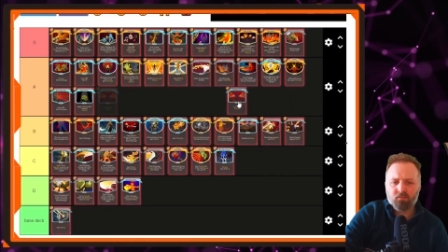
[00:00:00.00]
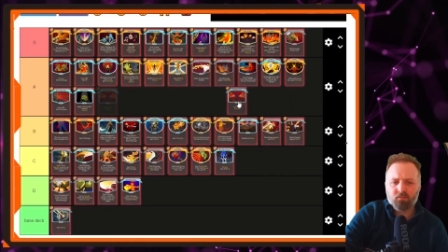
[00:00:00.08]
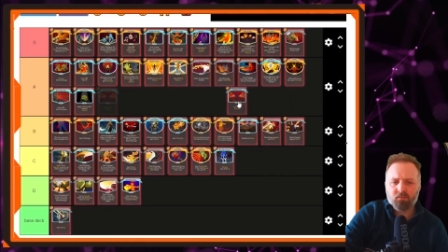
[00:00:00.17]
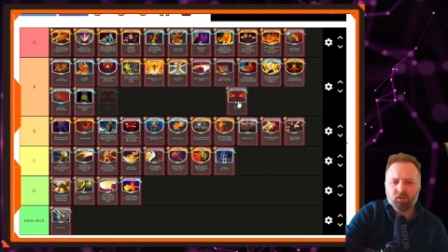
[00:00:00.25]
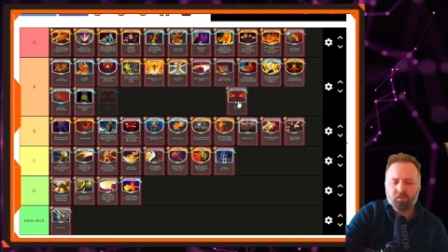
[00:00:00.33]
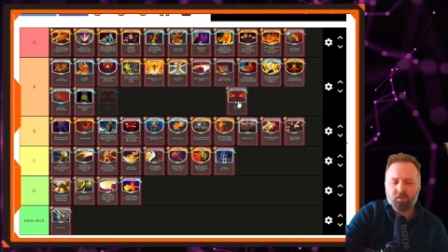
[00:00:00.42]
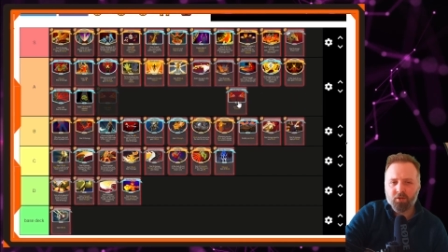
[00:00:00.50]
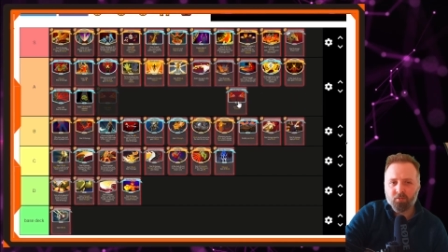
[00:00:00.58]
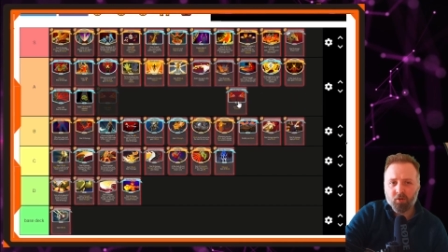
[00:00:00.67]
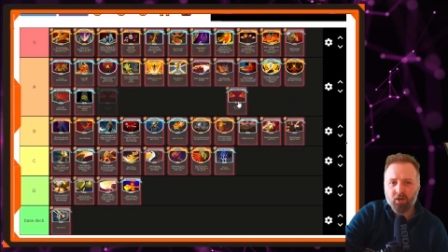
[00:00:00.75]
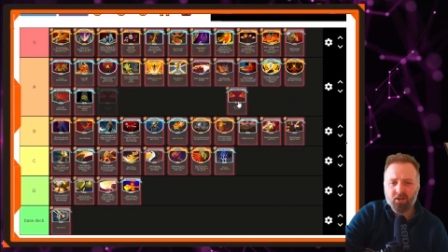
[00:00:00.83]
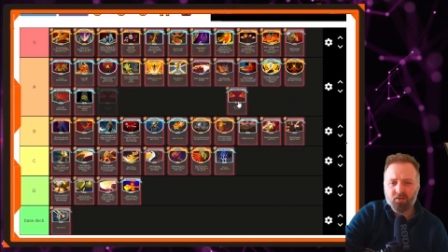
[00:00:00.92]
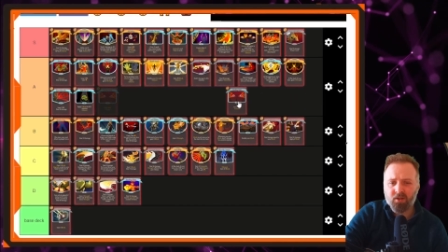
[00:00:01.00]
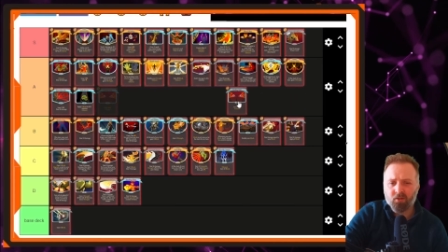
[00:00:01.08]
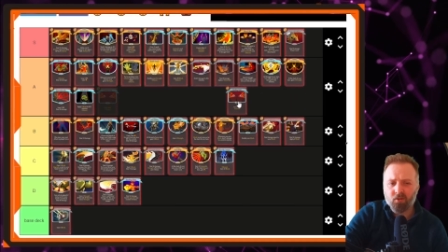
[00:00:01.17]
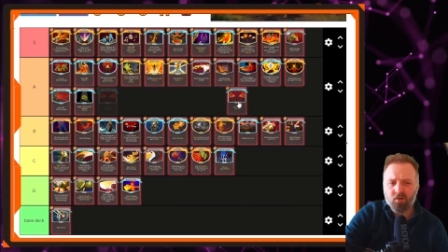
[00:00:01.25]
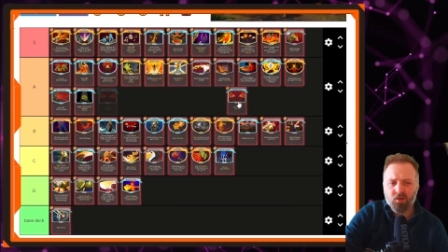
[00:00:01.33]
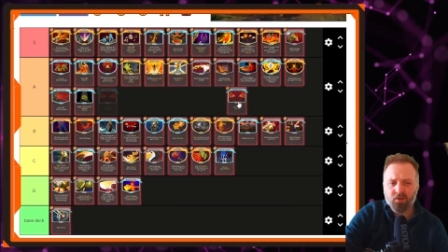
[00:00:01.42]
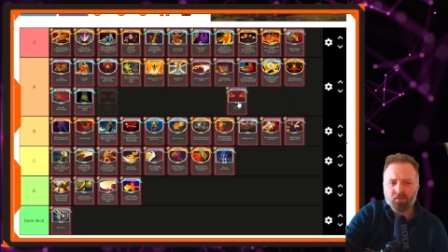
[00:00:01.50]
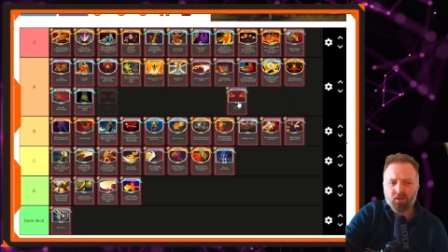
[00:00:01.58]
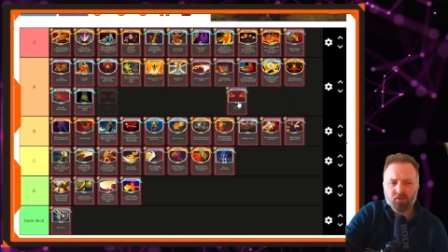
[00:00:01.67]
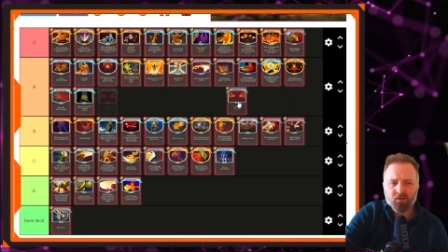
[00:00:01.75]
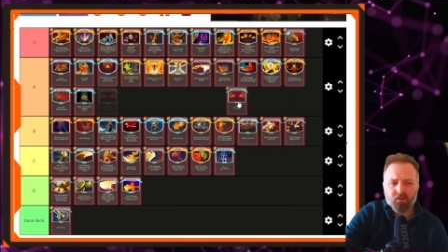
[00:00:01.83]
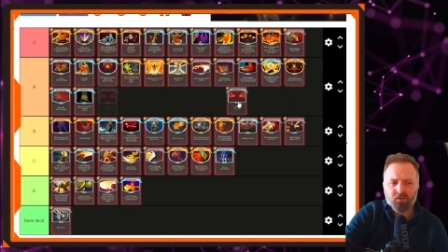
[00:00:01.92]
If it's upgraded, 0 cost for
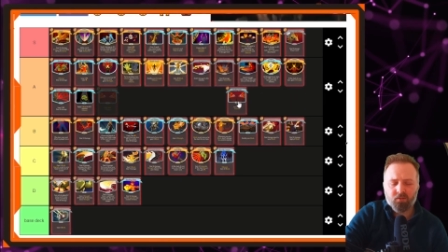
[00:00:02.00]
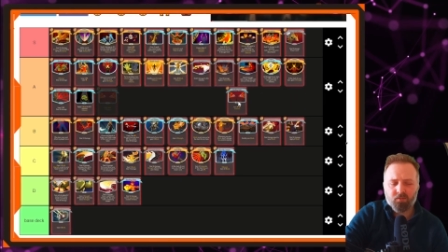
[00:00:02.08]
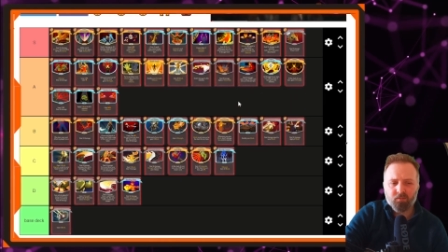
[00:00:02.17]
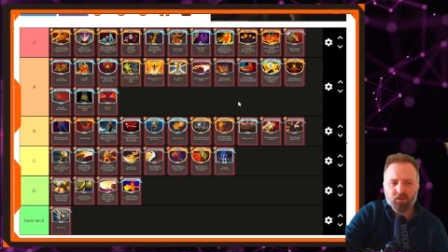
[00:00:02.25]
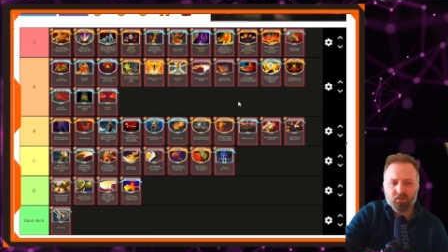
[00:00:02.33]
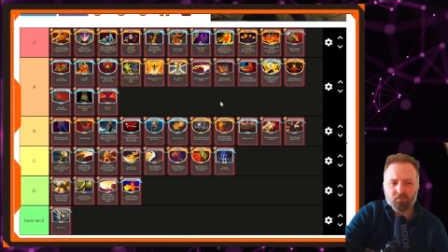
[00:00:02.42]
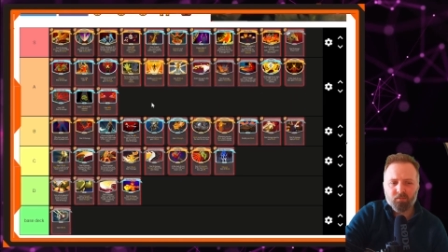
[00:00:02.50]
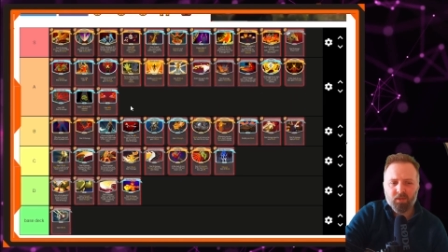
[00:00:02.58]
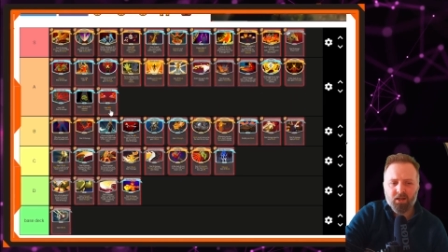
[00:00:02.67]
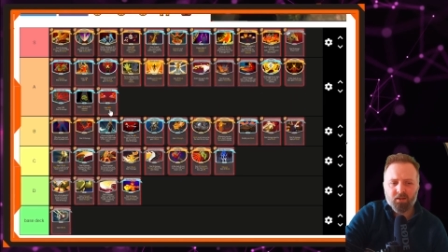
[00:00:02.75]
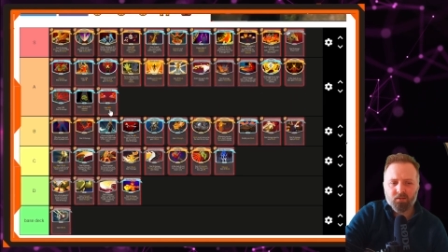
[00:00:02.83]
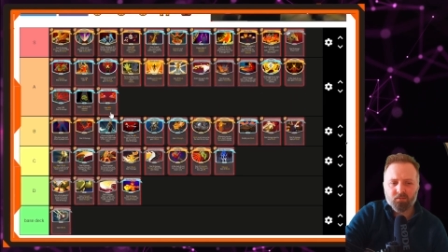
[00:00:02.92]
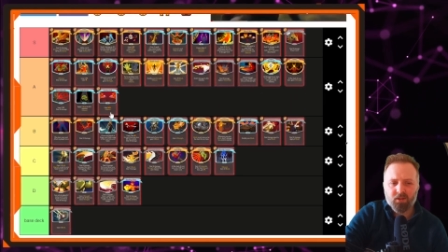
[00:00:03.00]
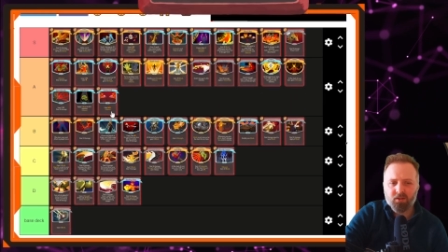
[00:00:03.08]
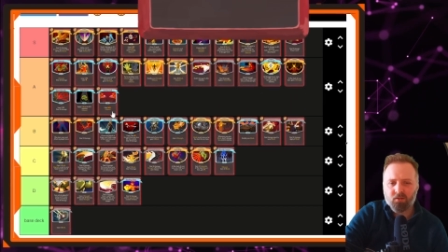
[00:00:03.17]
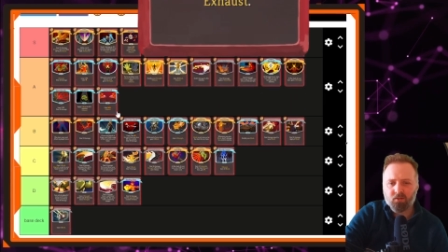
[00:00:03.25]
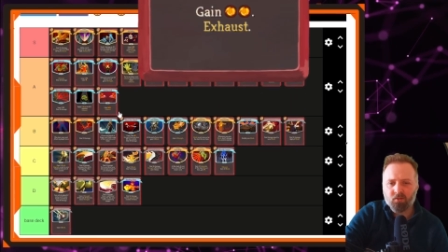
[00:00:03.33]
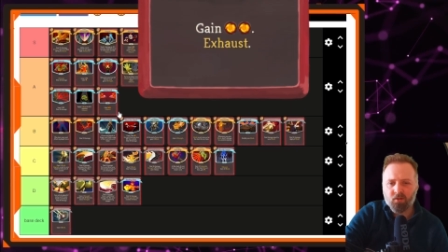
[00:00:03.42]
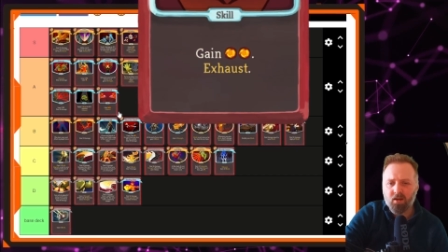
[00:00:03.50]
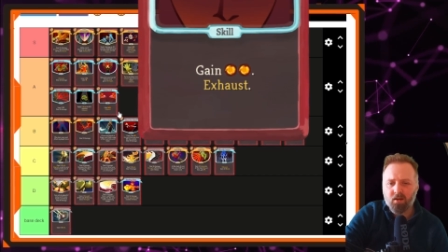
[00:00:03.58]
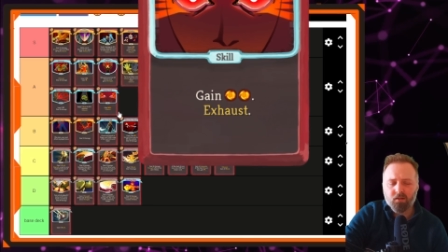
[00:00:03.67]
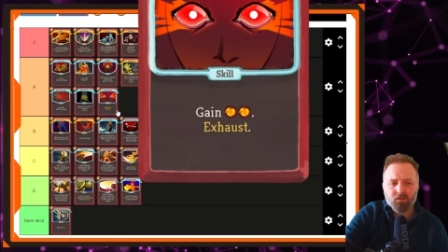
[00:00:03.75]
extra 2 mana, it's great.